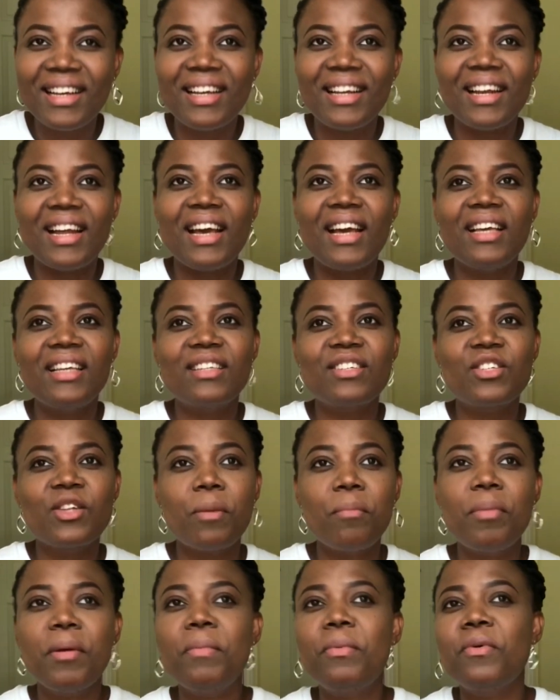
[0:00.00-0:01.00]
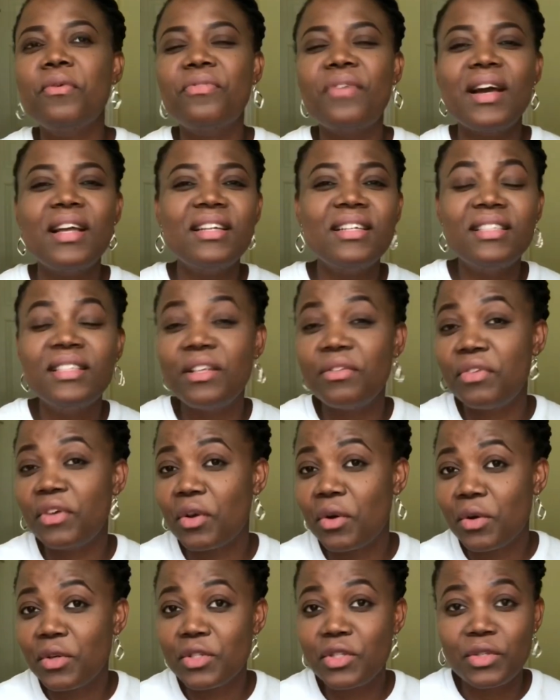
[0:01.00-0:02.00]
Like some people find it
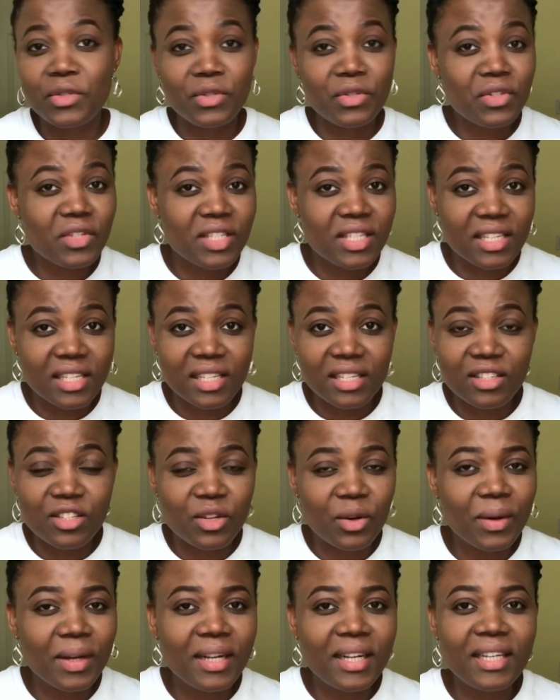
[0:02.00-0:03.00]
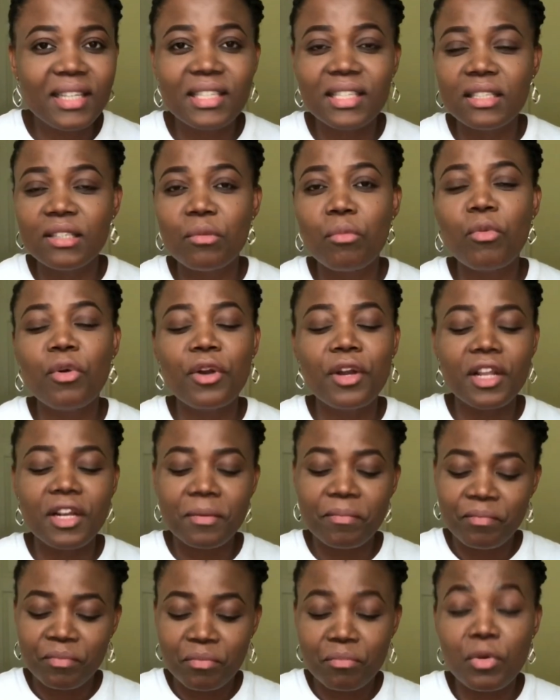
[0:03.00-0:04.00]
difficult to use the toilet in the
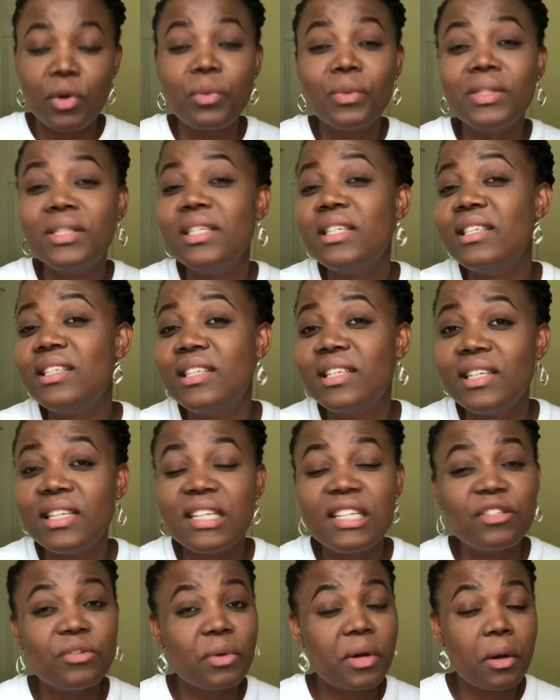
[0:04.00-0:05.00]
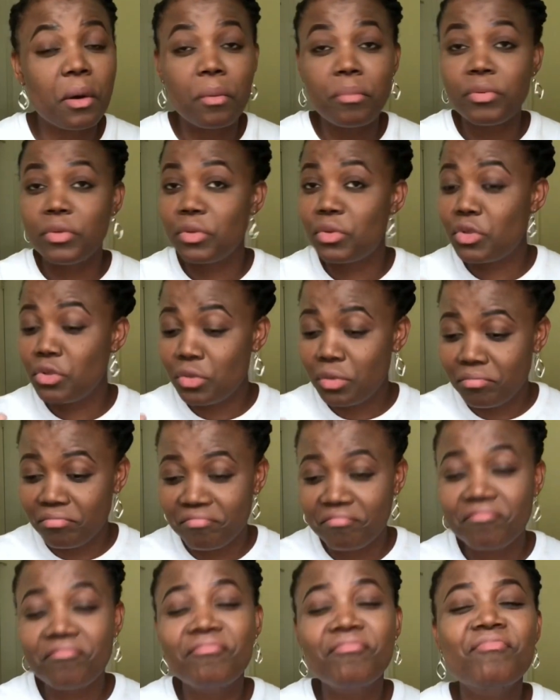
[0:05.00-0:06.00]
morning, but with this tea, it will help you too
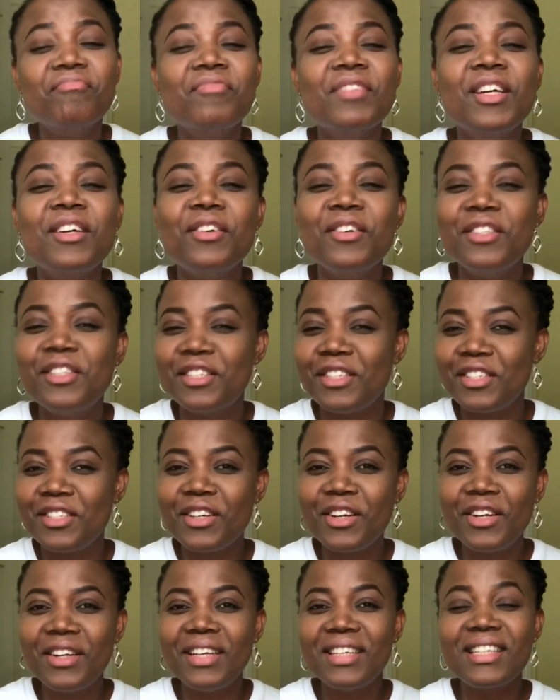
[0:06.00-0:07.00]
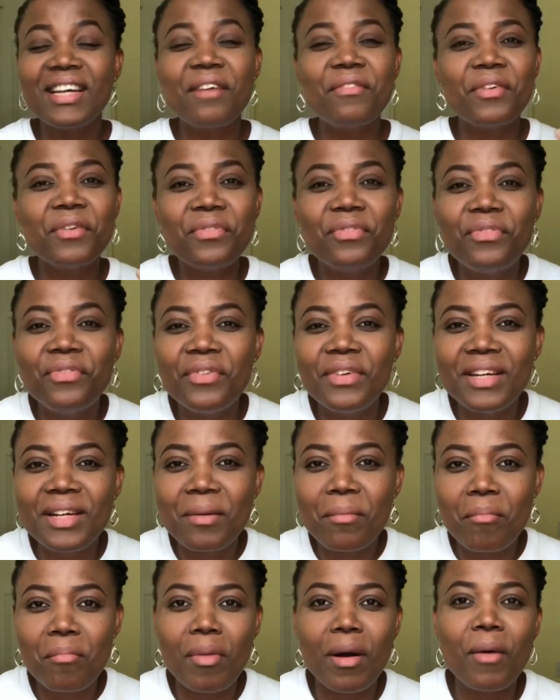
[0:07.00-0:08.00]
go to the toilet have a free
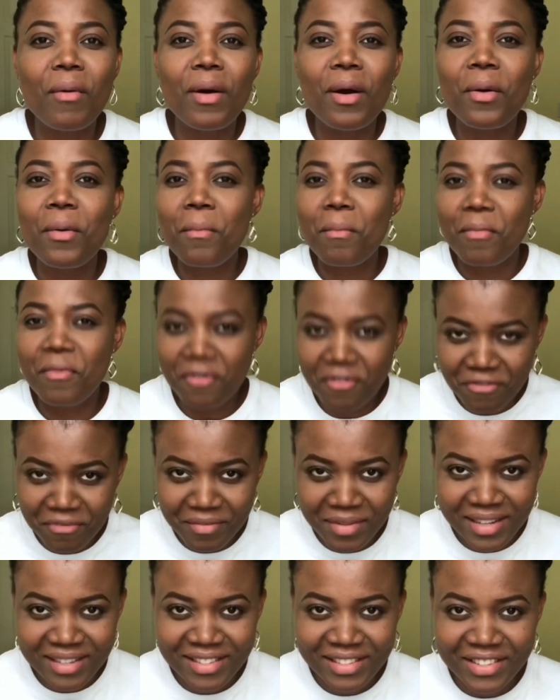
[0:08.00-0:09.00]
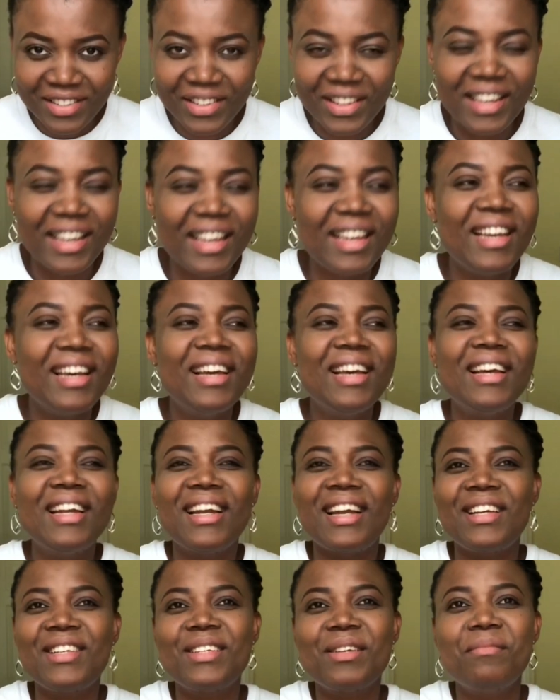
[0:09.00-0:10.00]
bowel movement okay
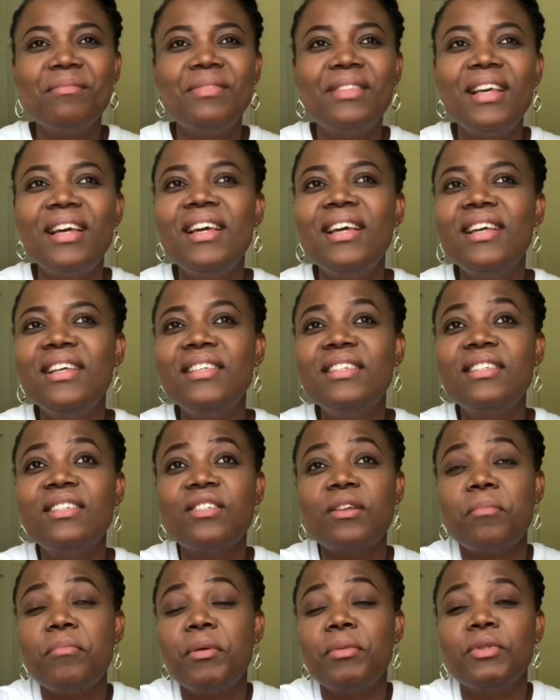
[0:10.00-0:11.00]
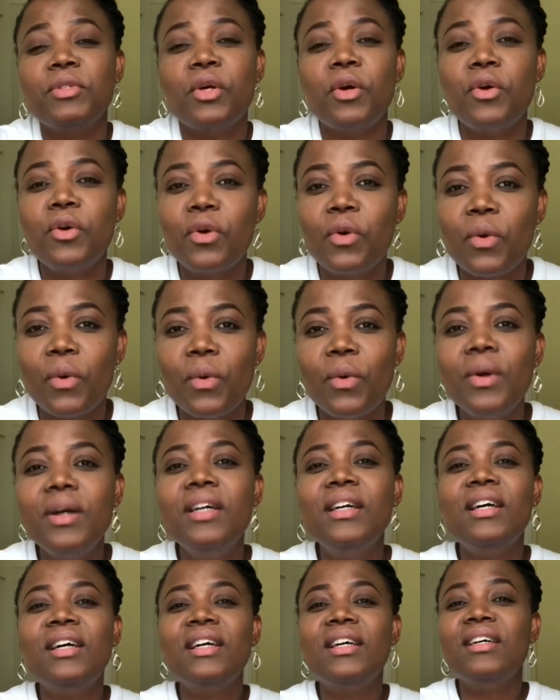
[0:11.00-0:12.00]
like some days some people don't go
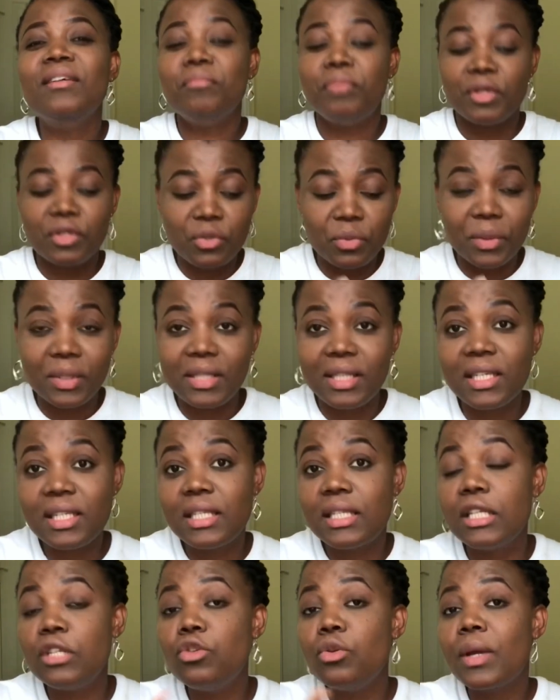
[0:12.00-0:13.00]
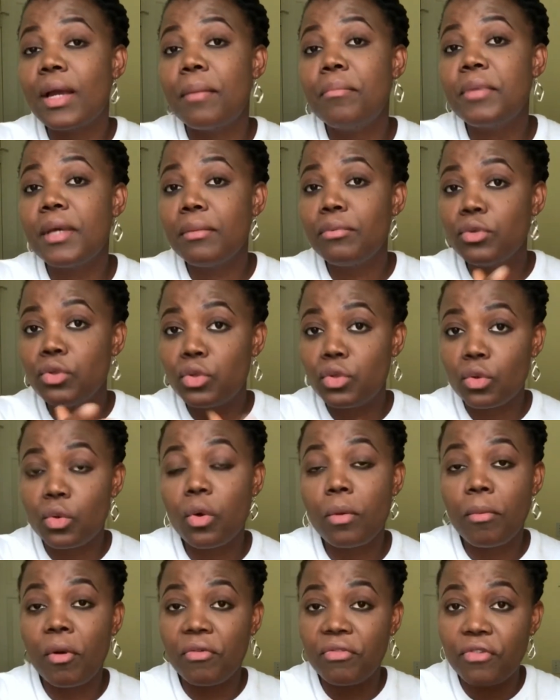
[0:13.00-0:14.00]
but with this tea you can be able to go
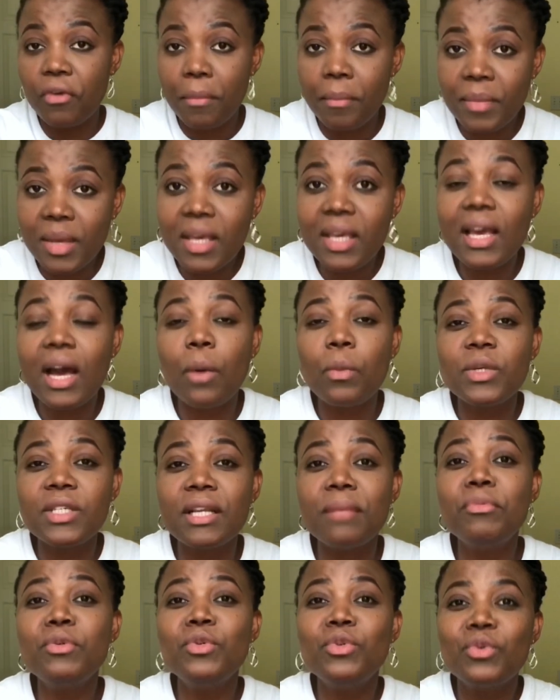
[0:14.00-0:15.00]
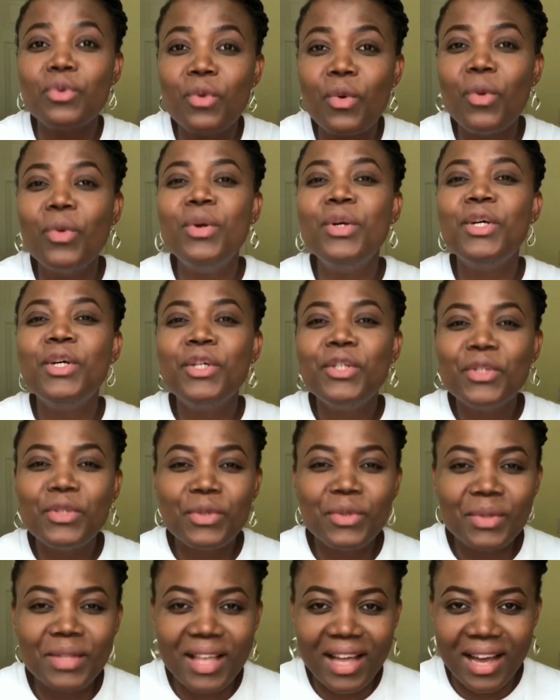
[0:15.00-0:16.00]
but for me i was able to go
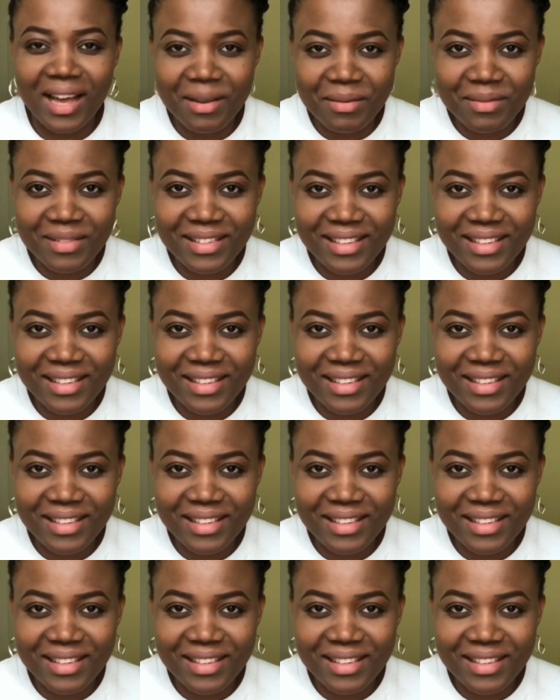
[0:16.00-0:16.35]
two times